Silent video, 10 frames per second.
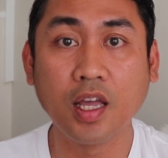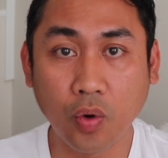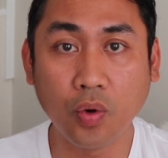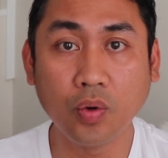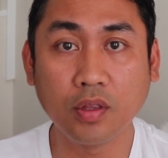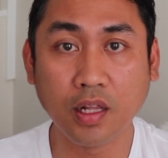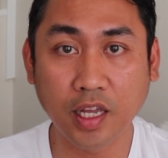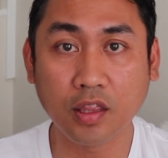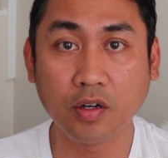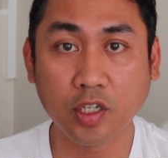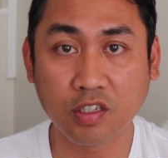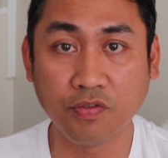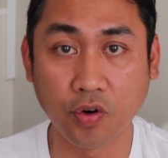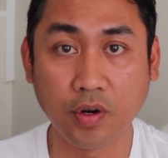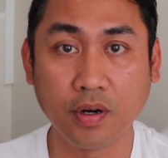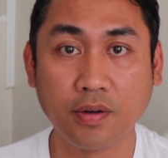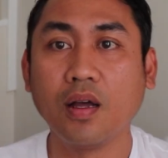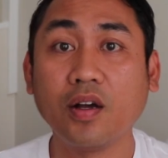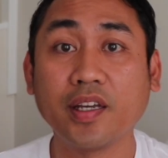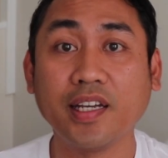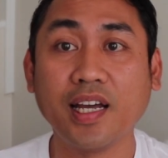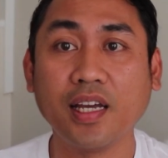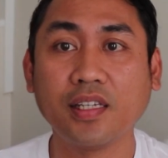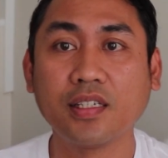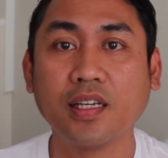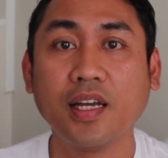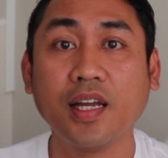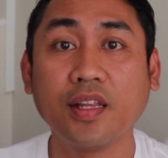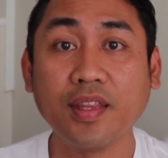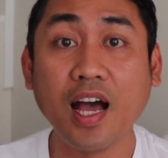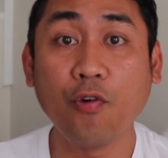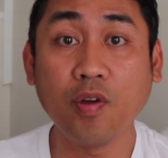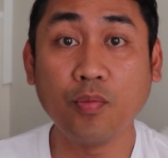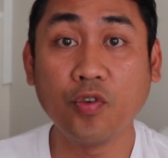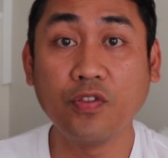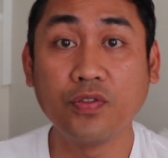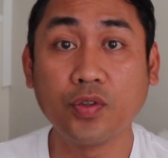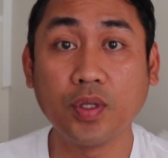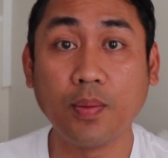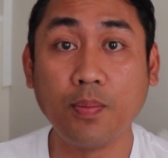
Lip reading: who the letter is for. Okay guys, now we move to the